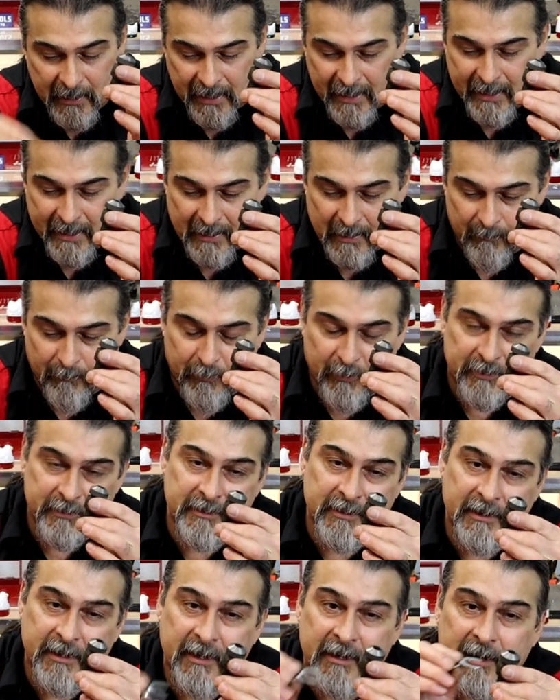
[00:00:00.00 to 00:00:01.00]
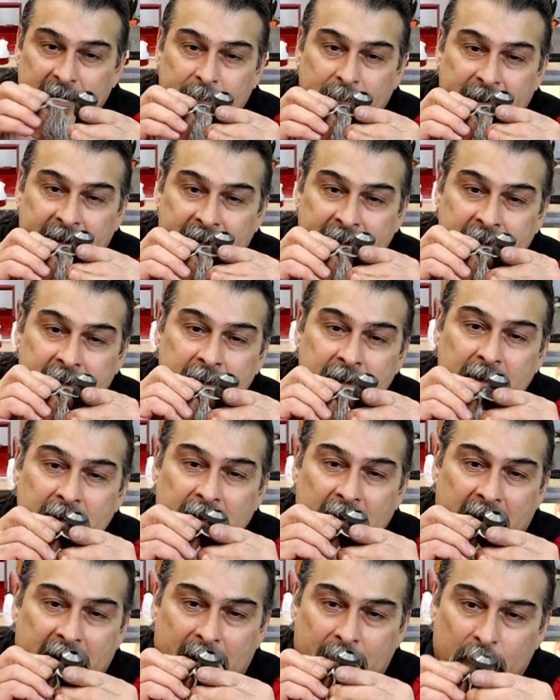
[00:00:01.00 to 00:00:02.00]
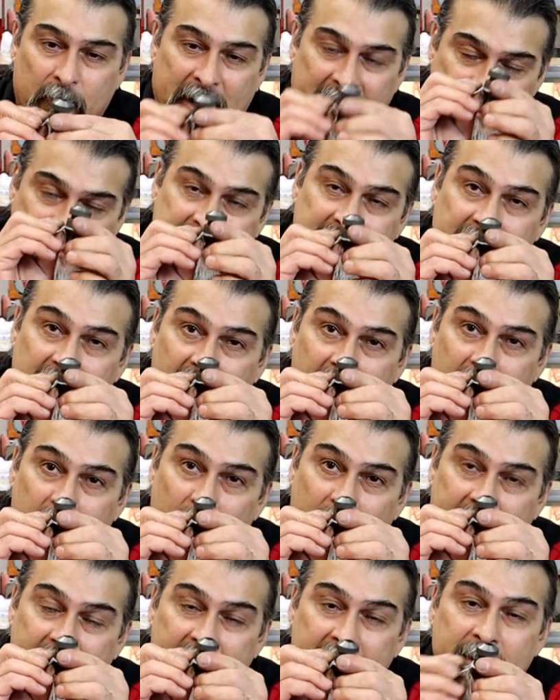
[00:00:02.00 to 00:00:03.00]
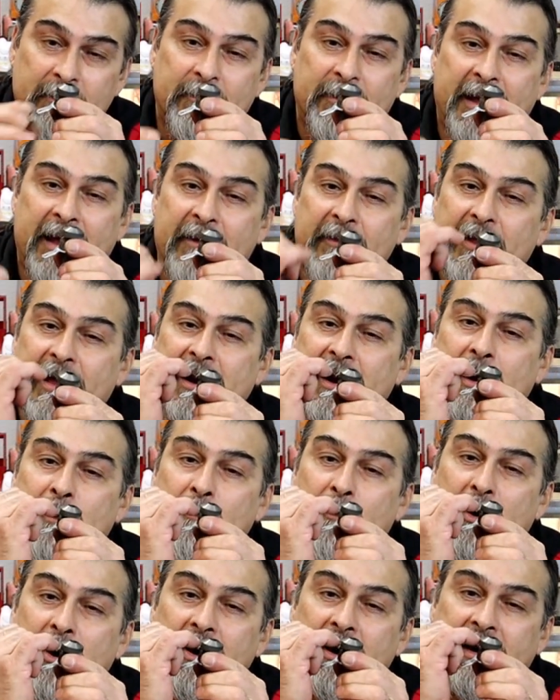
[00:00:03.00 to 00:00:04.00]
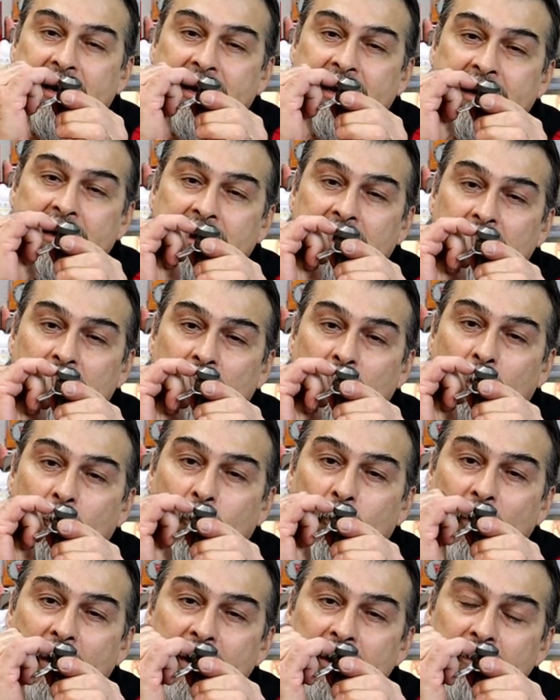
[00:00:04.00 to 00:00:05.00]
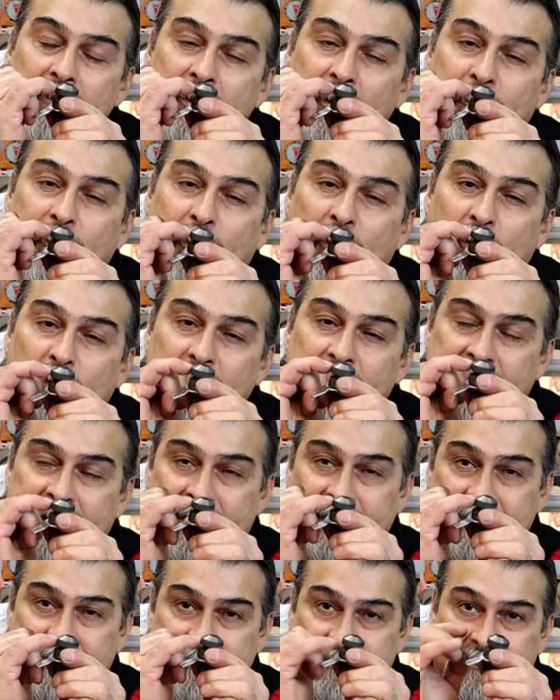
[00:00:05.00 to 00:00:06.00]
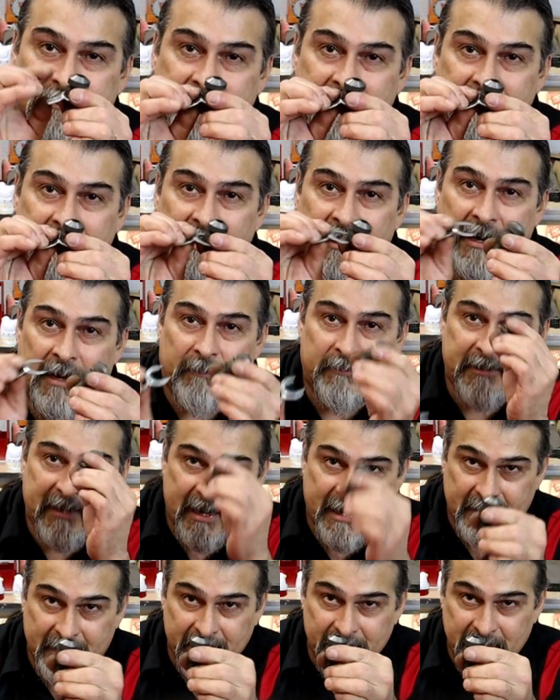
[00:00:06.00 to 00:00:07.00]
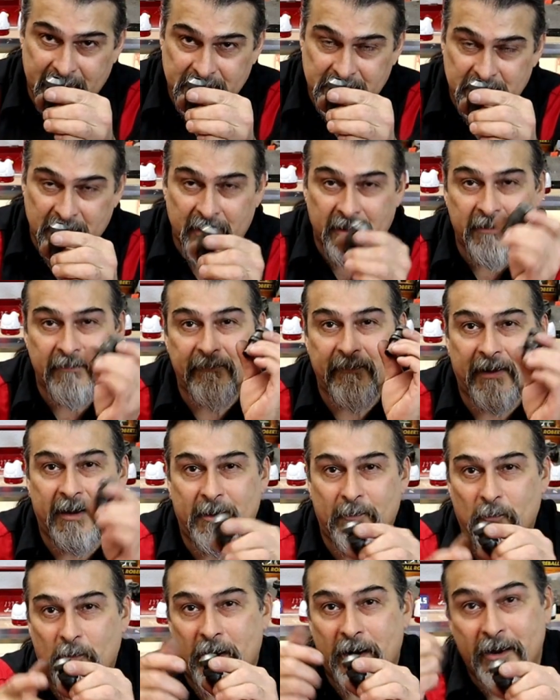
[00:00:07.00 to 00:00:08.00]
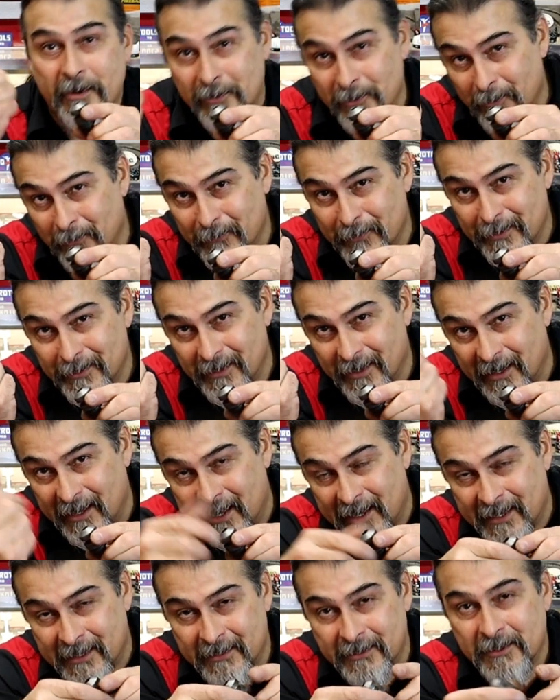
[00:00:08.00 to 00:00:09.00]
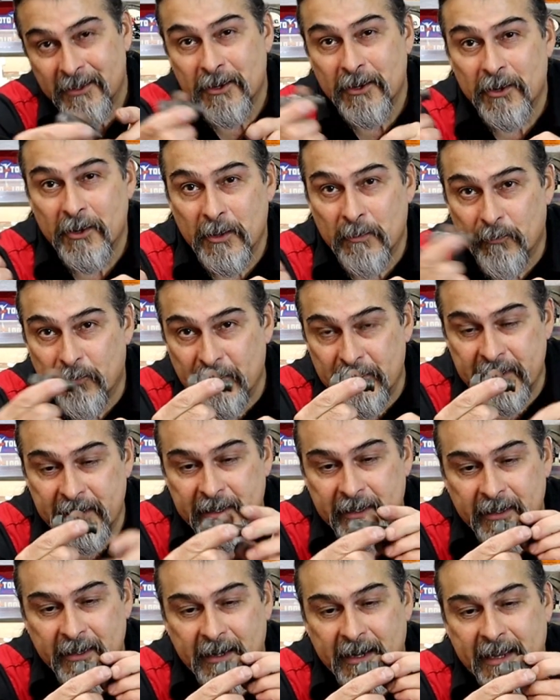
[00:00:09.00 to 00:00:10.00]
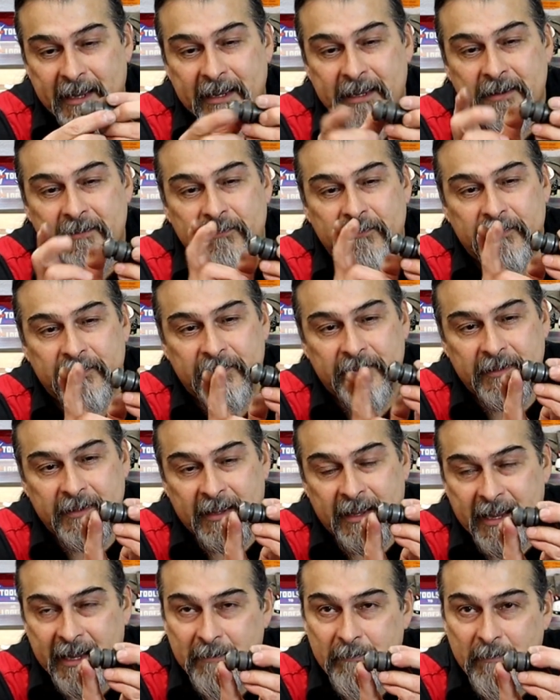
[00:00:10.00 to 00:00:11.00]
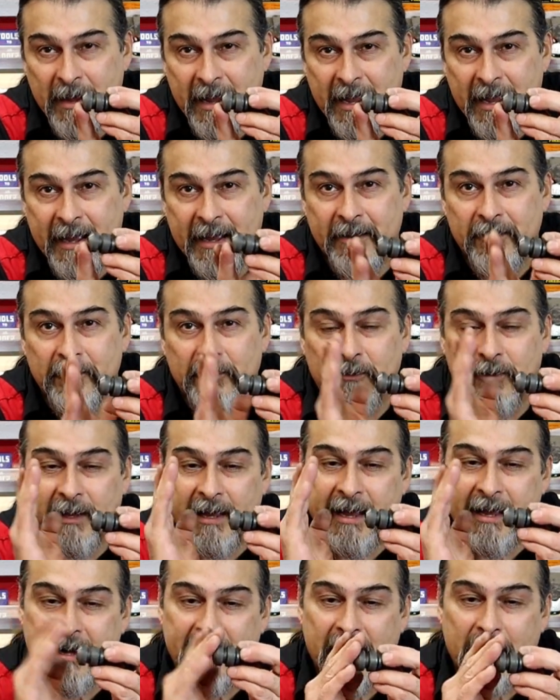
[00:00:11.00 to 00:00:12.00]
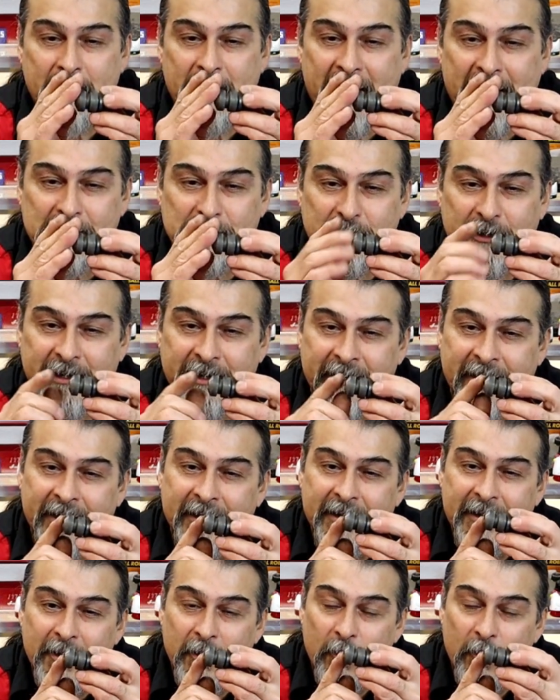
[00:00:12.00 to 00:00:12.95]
and I'm putting the clip in, I'm raising it all the way up, and then I'm marking where the port is. I'm taking this off, I'm walking over to the lathe, putting it in the lathe, get my angle, and I'm actually